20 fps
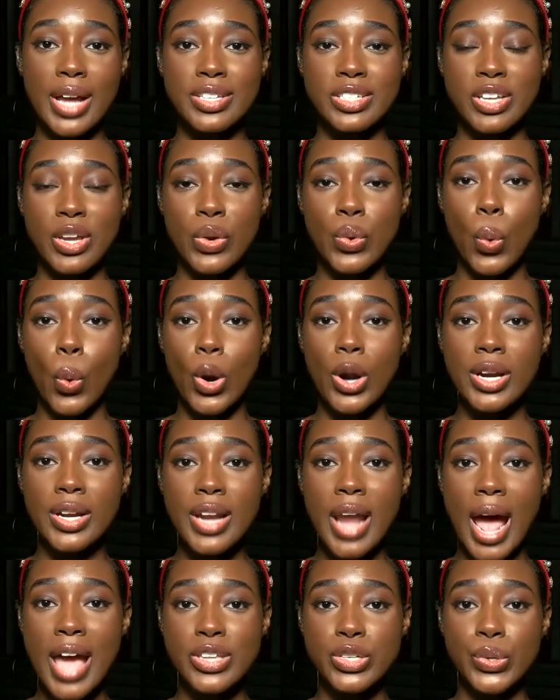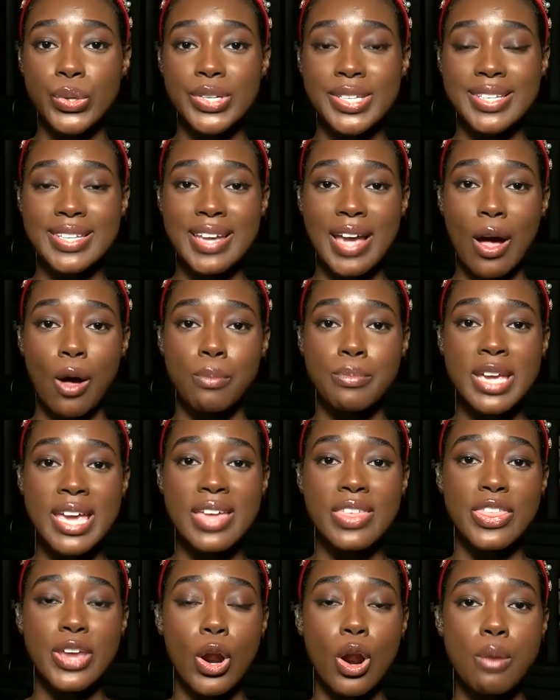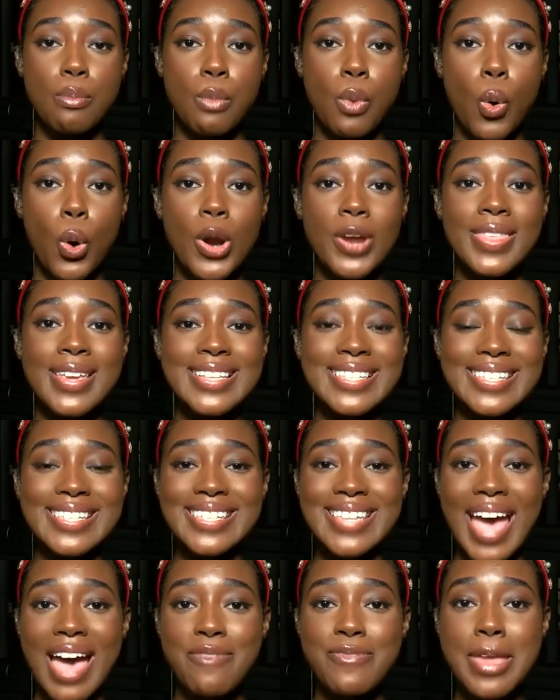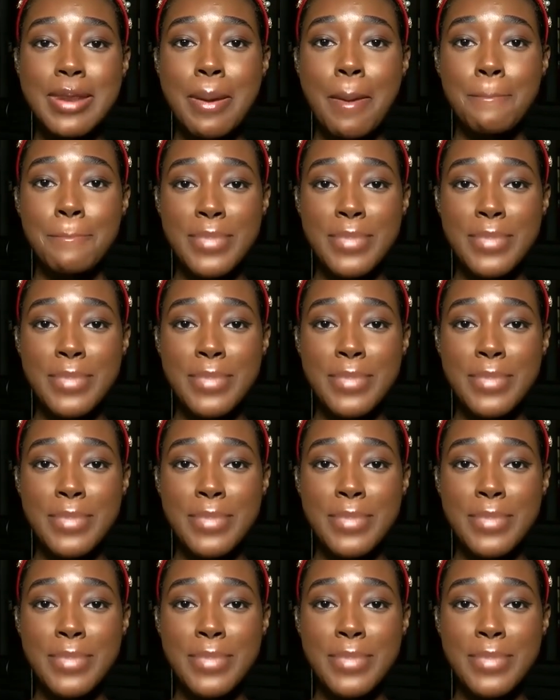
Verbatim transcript: Justin, organizers tell me there are more than 7